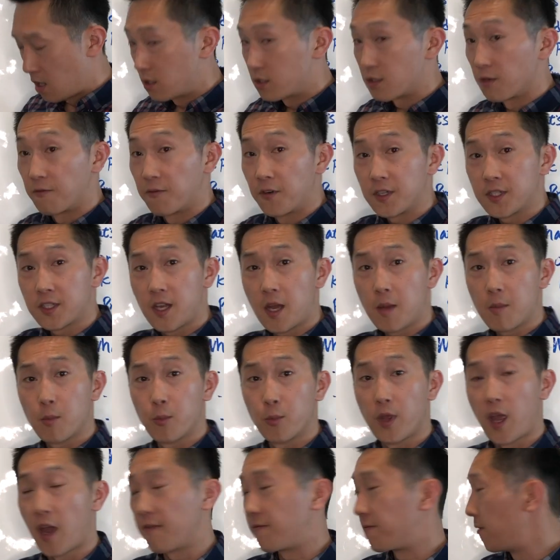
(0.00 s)
So first up,
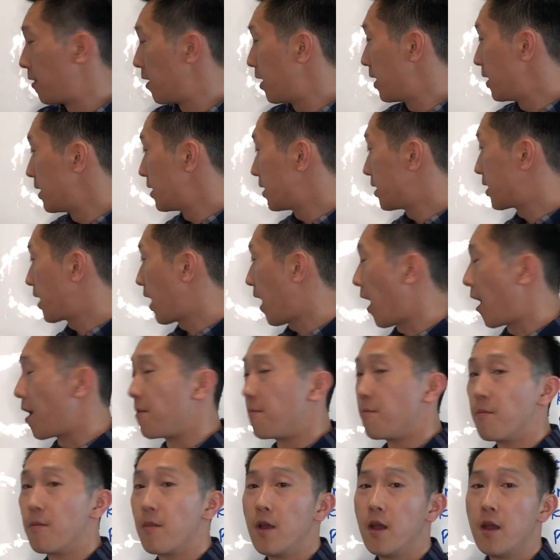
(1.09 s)
we have
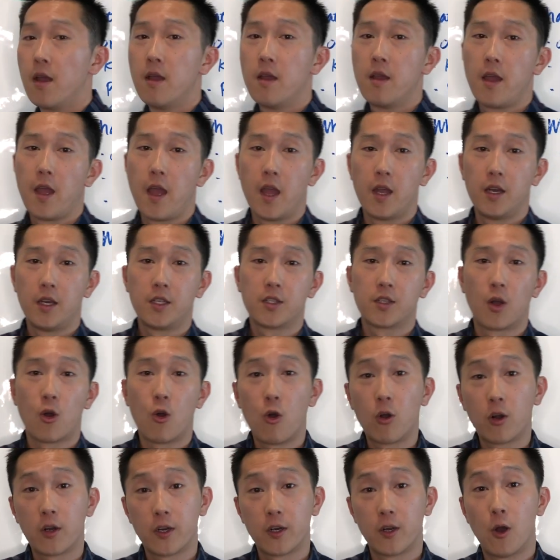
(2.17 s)
time. And these are
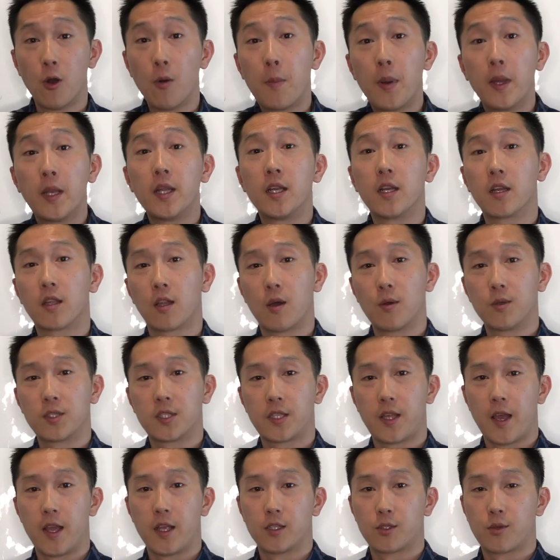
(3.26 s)
order open and close
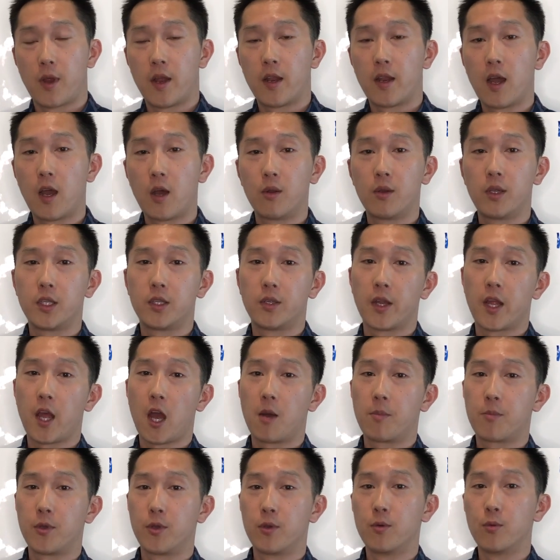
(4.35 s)
dates, right? Not only do they
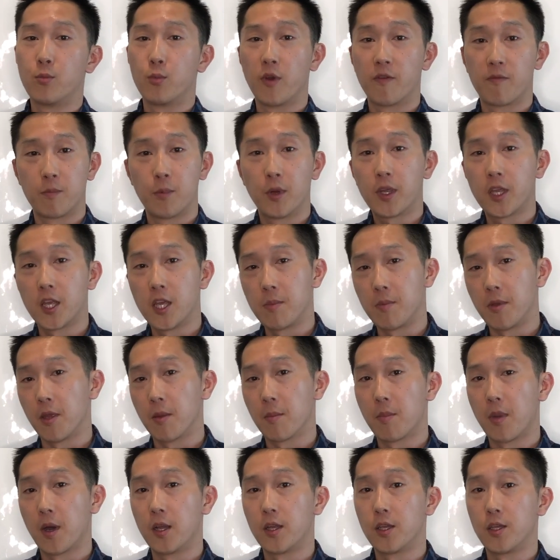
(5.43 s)
help you with
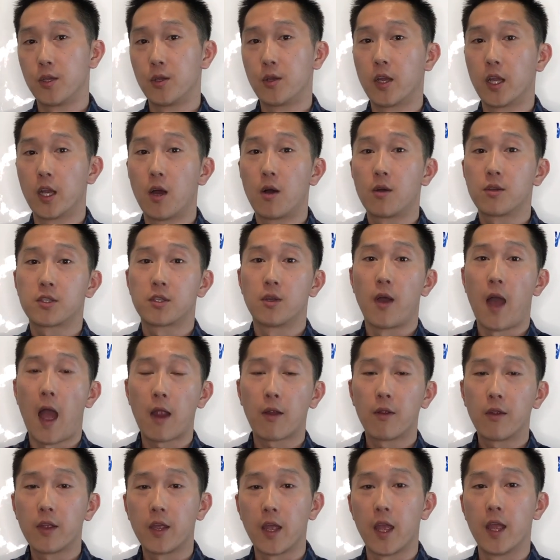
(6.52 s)
bookkeeping, but you can also
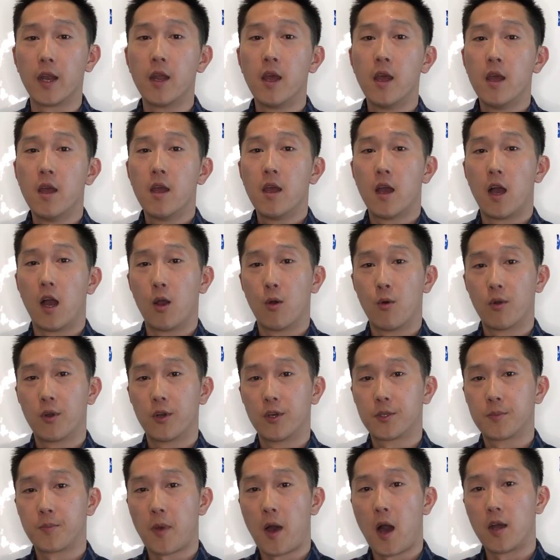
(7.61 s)
aggregate
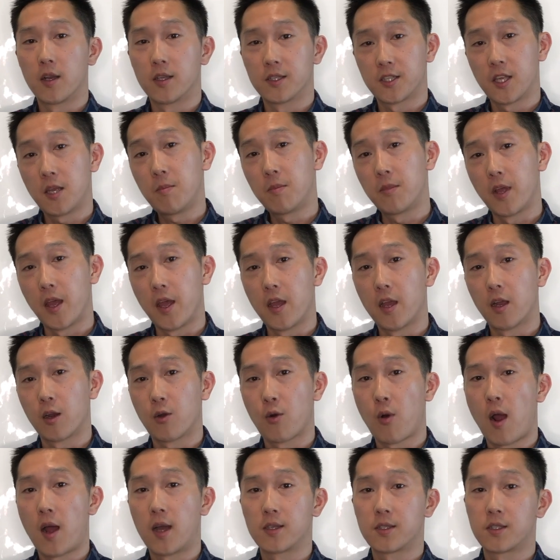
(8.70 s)
orders on the same day
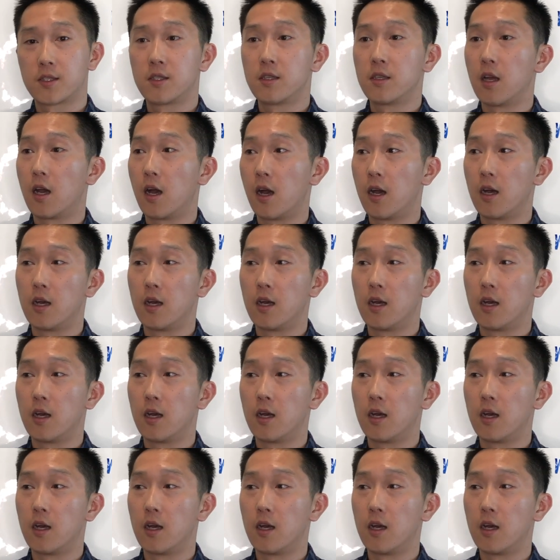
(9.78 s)
across